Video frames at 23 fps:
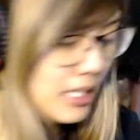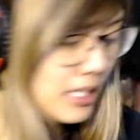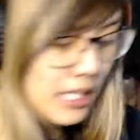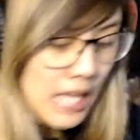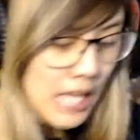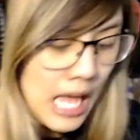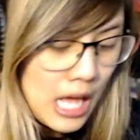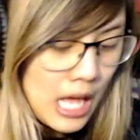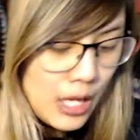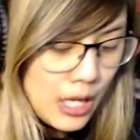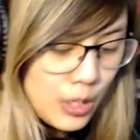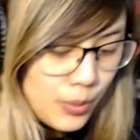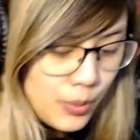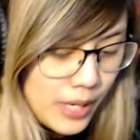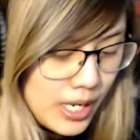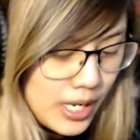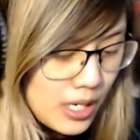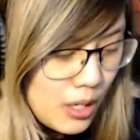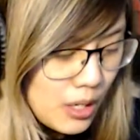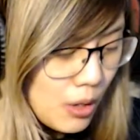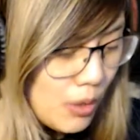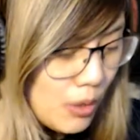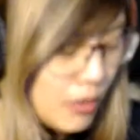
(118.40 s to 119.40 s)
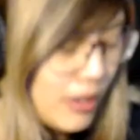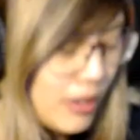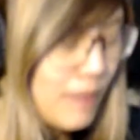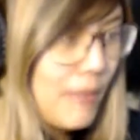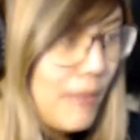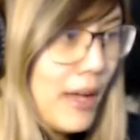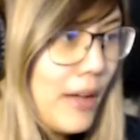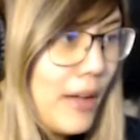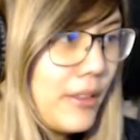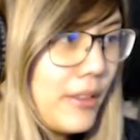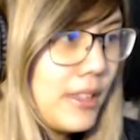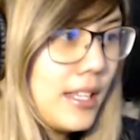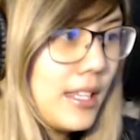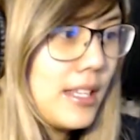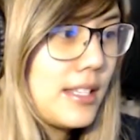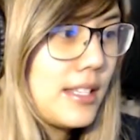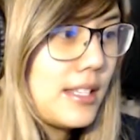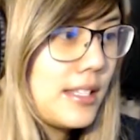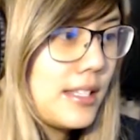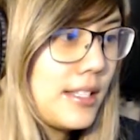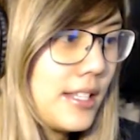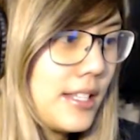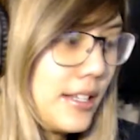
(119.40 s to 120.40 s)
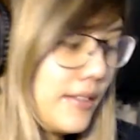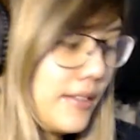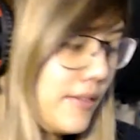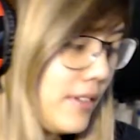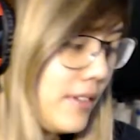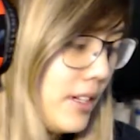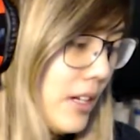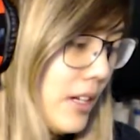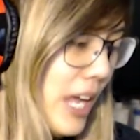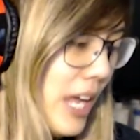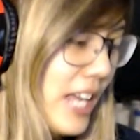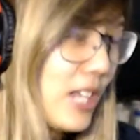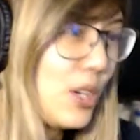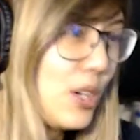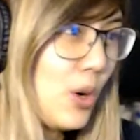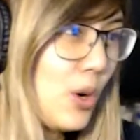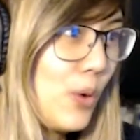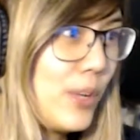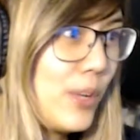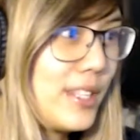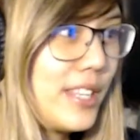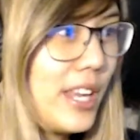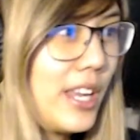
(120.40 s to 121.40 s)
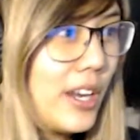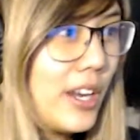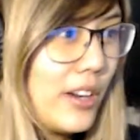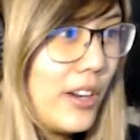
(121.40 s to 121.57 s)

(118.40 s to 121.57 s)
how do I go about this instead of I can always carry